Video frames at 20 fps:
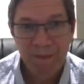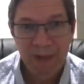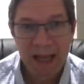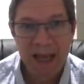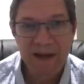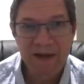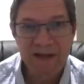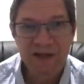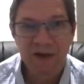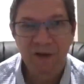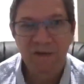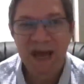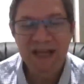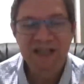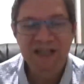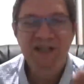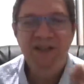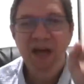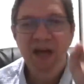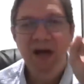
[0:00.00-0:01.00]
And so
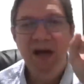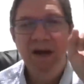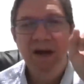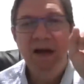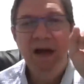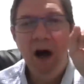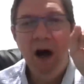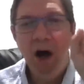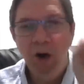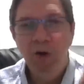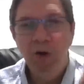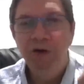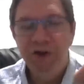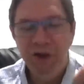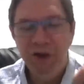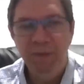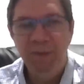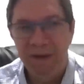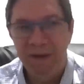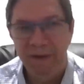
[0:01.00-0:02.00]
that's the
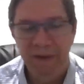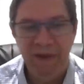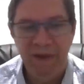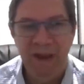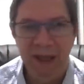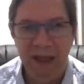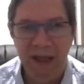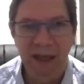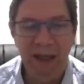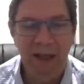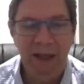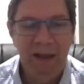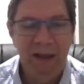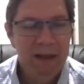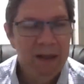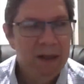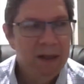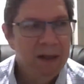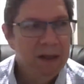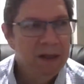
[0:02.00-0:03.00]
ultimate thing.
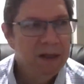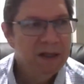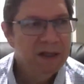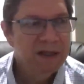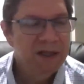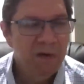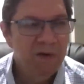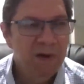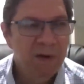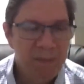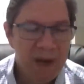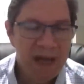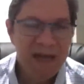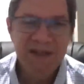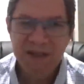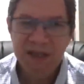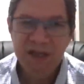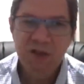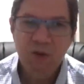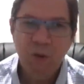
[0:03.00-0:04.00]
So the
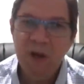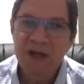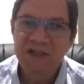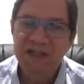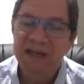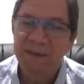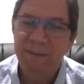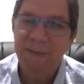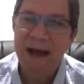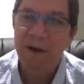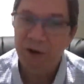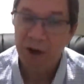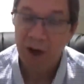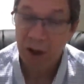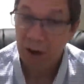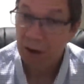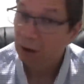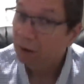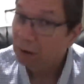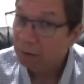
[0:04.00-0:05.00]
message wasn't about
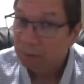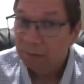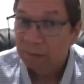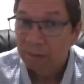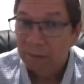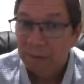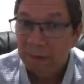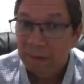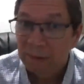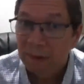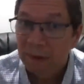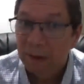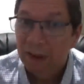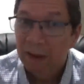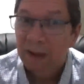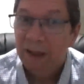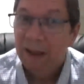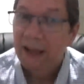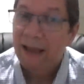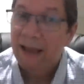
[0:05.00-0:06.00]
her,
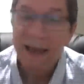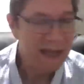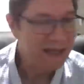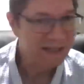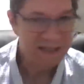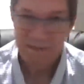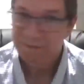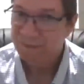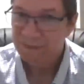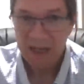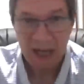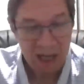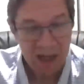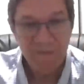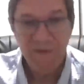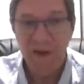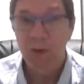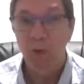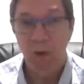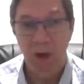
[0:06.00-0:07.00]
as none
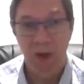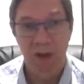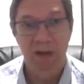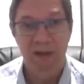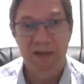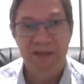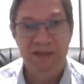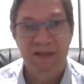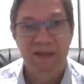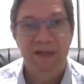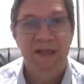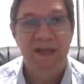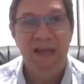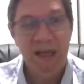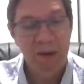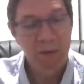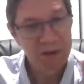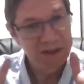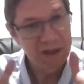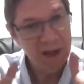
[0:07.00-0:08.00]
of it was.
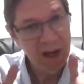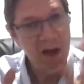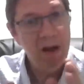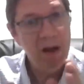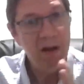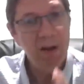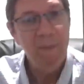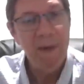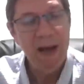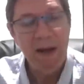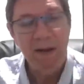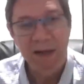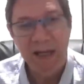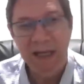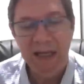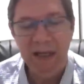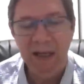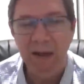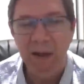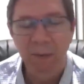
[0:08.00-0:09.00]
It was all about
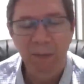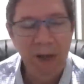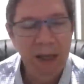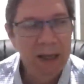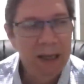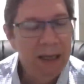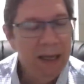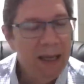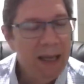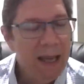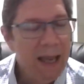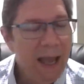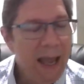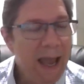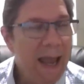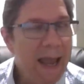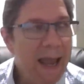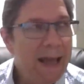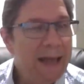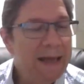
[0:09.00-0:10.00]
him.
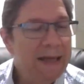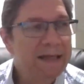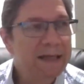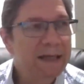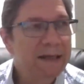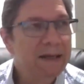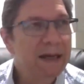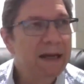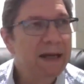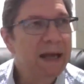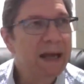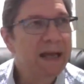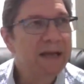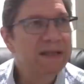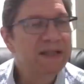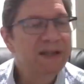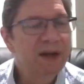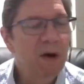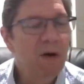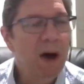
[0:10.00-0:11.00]
And,
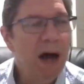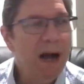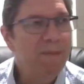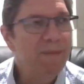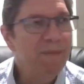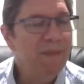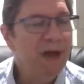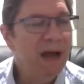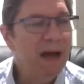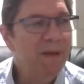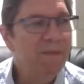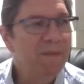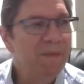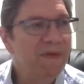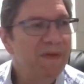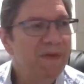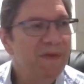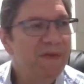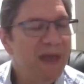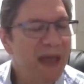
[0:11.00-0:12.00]
and so I'm, I'm
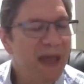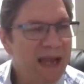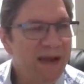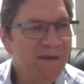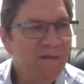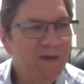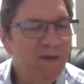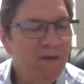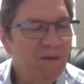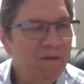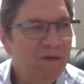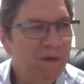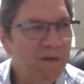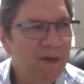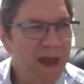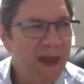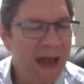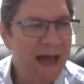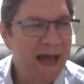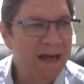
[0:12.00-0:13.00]
thankful for
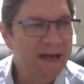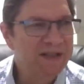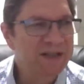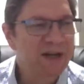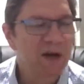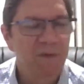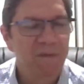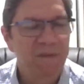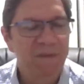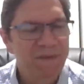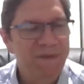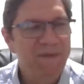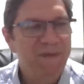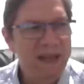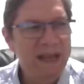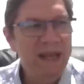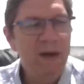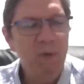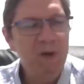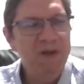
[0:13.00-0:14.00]
that. So
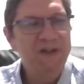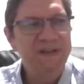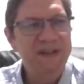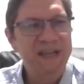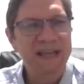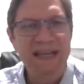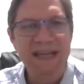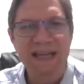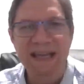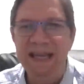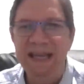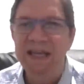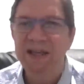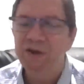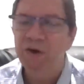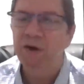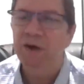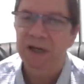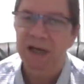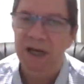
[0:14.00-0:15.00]
it was the
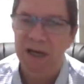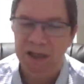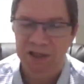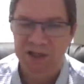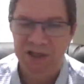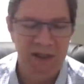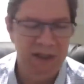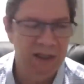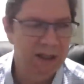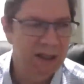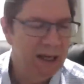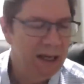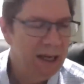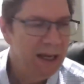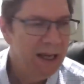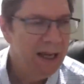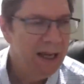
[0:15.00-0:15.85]
introduction.